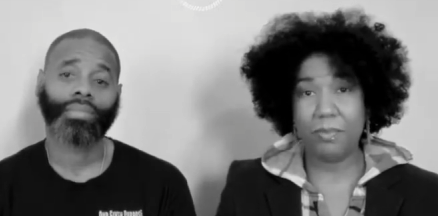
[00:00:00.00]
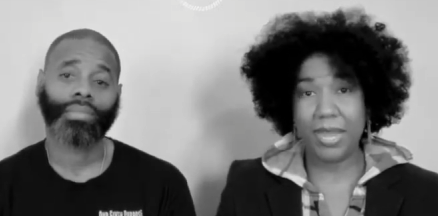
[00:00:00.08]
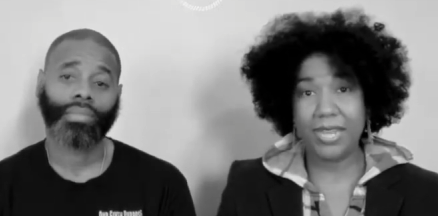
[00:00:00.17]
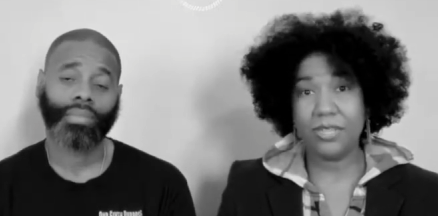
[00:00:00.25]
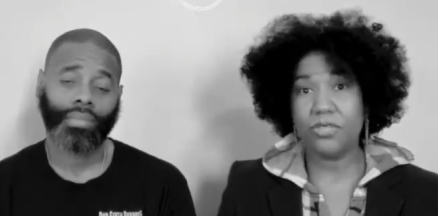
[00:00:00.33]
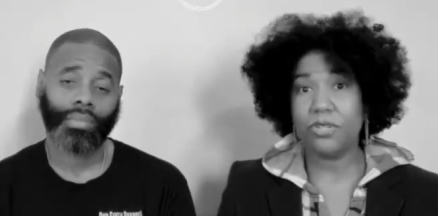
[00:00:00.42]

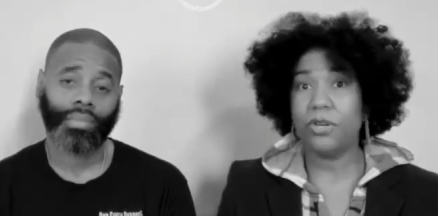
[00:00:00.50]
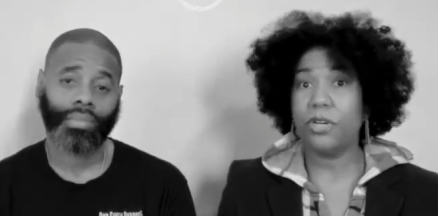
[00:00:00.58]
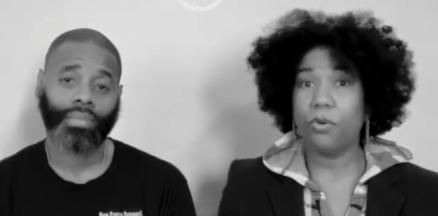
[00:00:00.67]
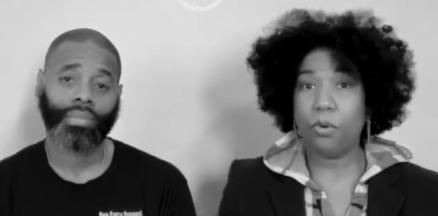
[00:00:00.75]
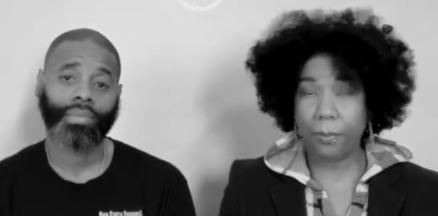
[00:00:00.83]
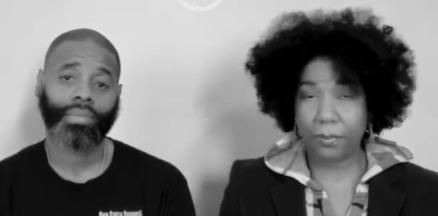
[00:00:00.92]
Speaker 1: make and
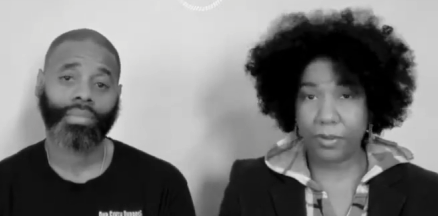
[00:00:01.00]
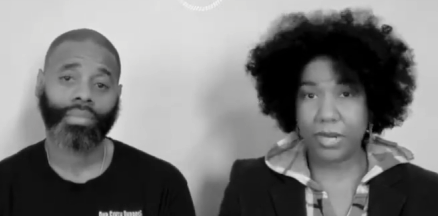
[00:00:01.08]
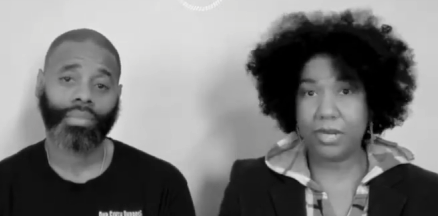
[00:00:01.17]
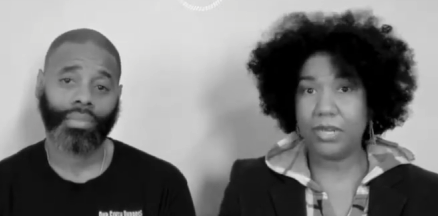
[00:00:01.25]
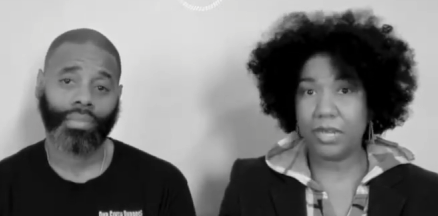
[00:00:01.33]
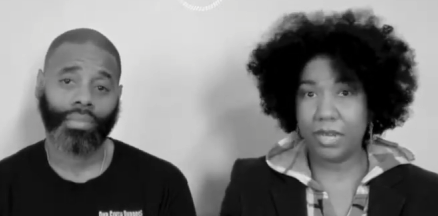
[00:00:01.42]
start
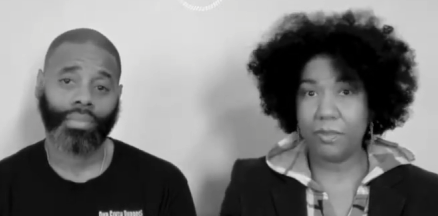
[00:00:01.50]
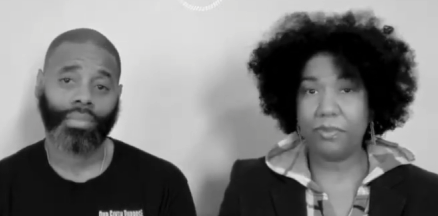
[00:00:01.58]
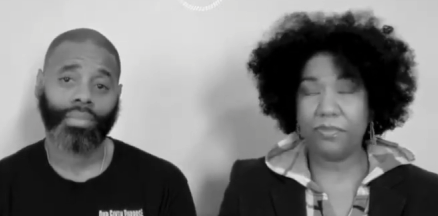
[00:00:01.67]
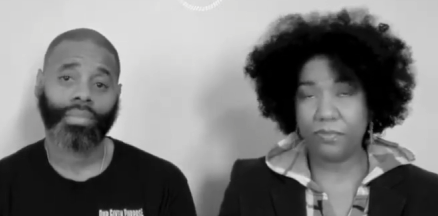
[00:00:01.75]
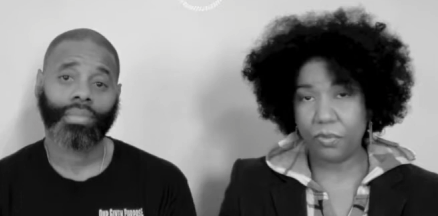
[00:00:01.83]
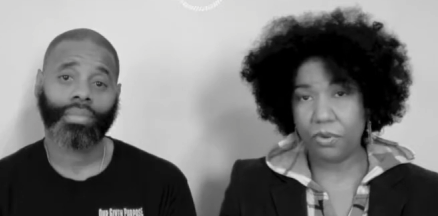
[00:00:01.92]
incorporating. Again,
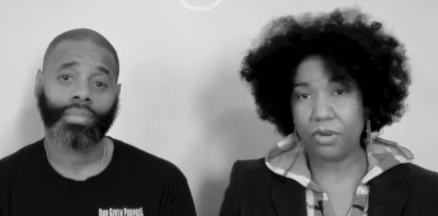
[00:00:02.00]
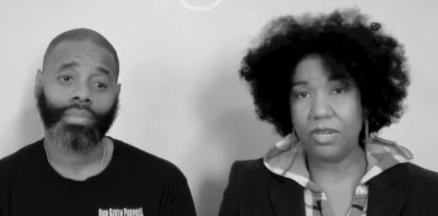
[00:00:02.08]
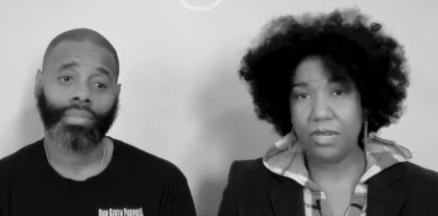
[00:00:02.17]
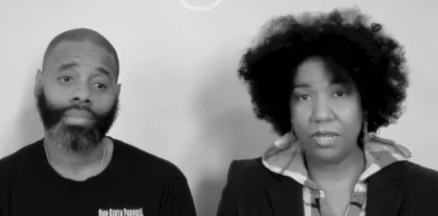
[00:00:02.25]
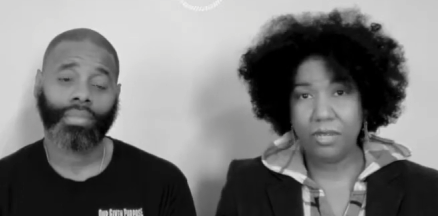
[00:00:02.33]
before,